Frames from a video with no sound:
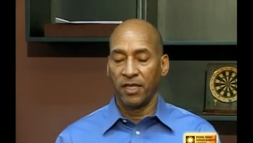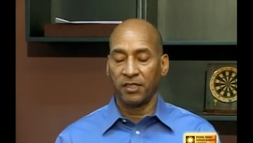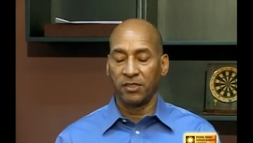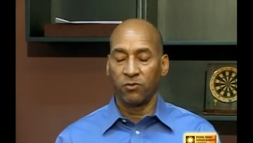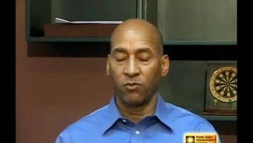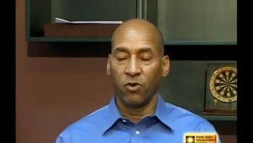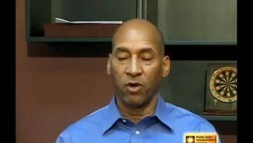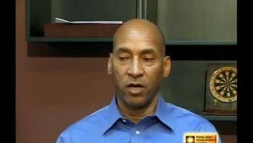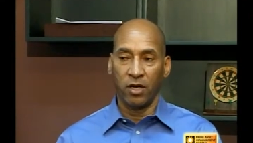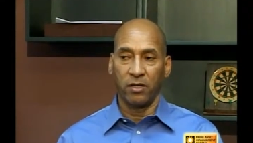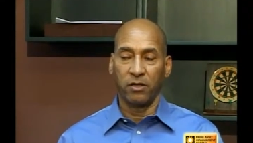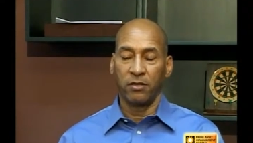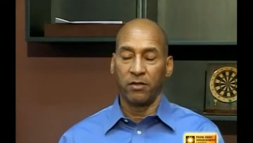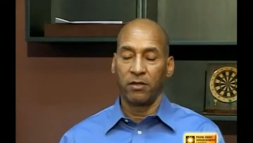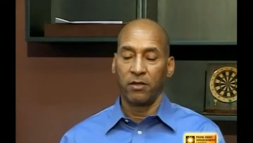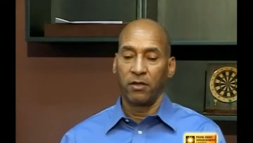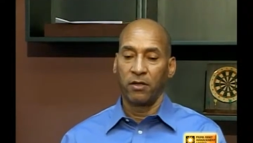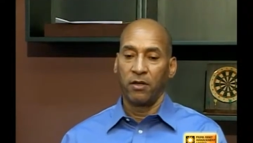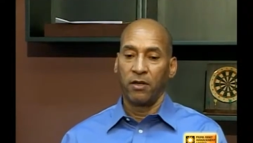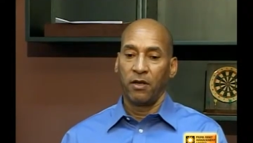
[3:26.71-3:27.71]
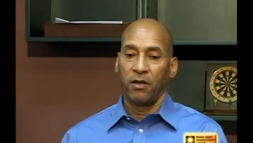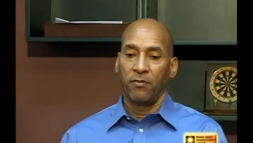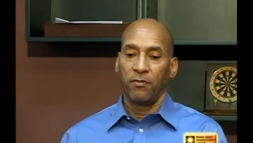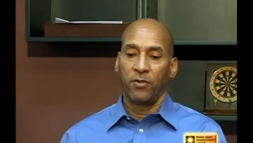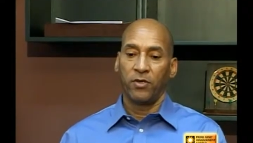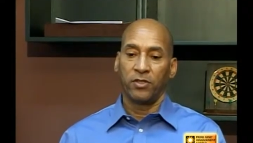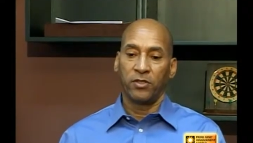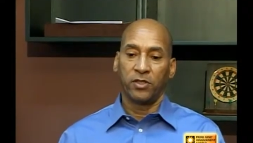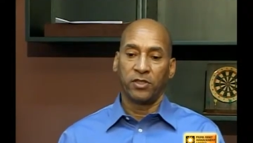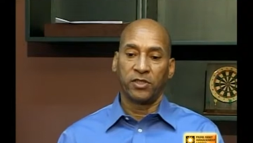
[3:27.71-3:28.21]
That's one.
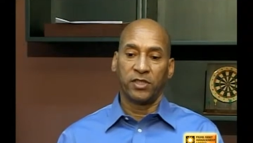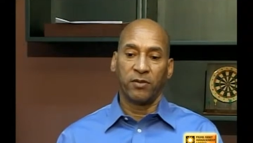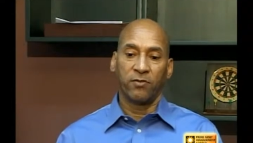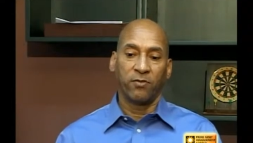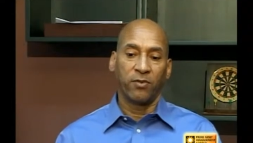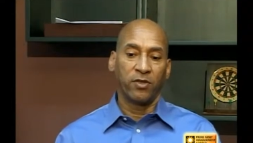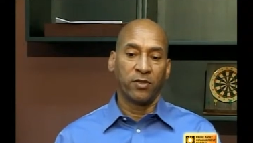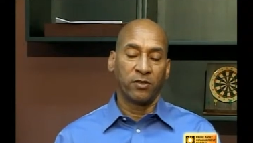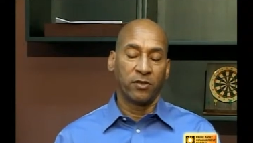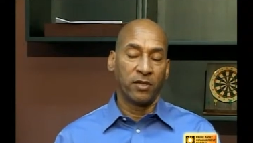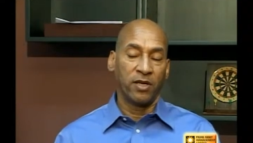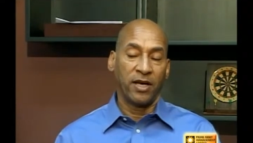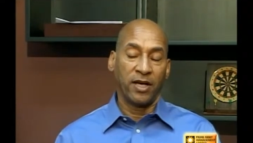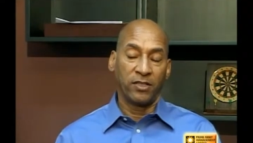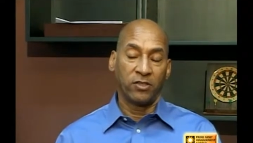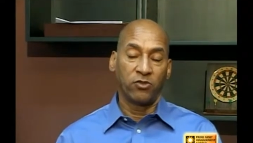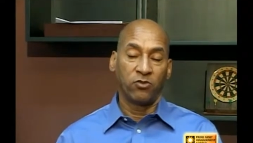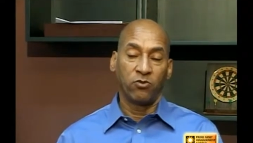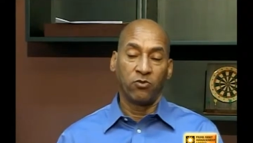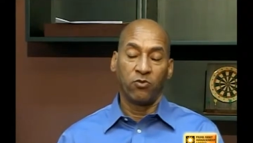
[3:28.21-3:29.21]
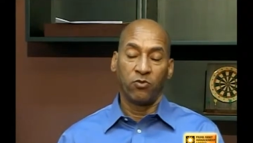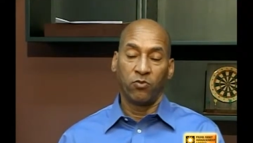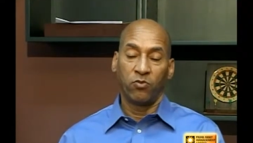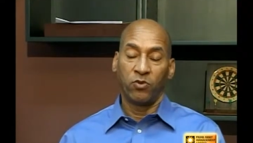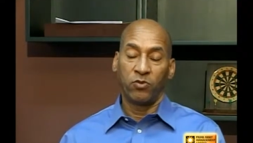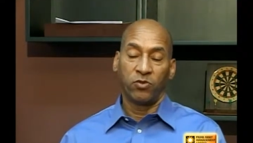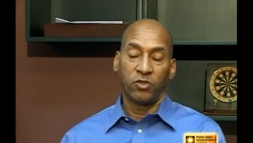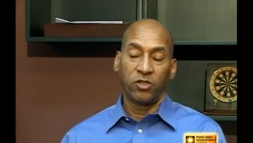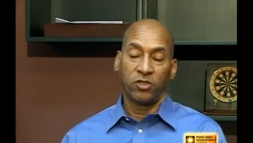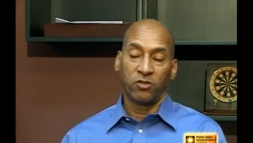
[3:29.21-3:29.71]
But as
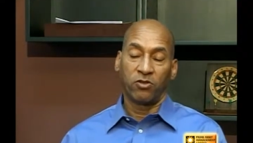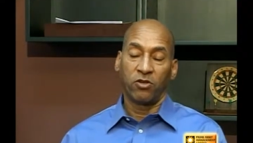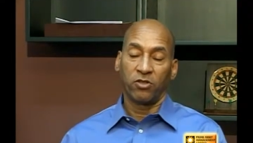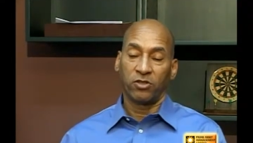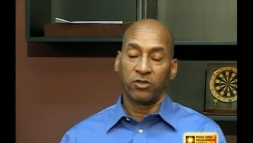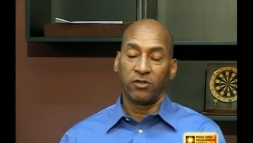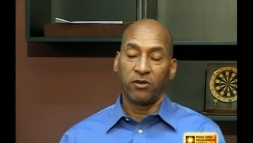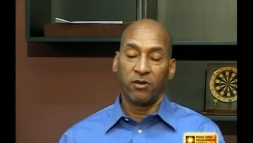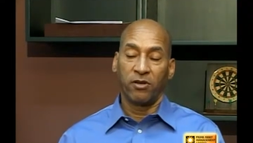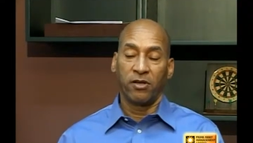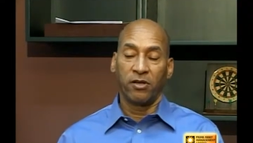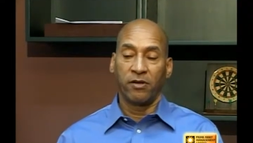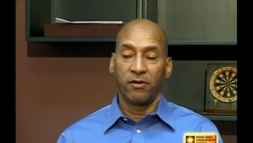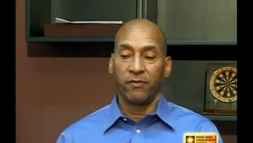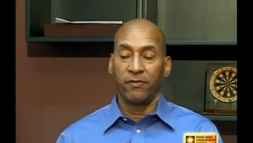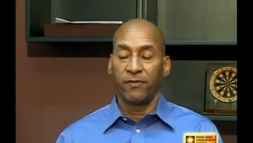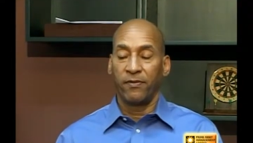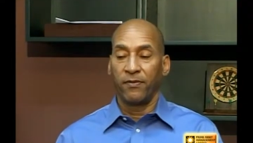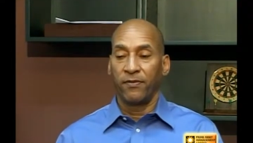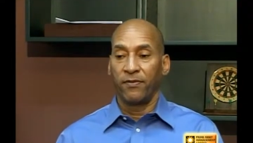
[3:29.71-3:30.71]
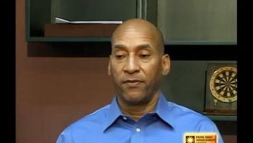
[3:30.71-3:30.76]
we discussed earlier,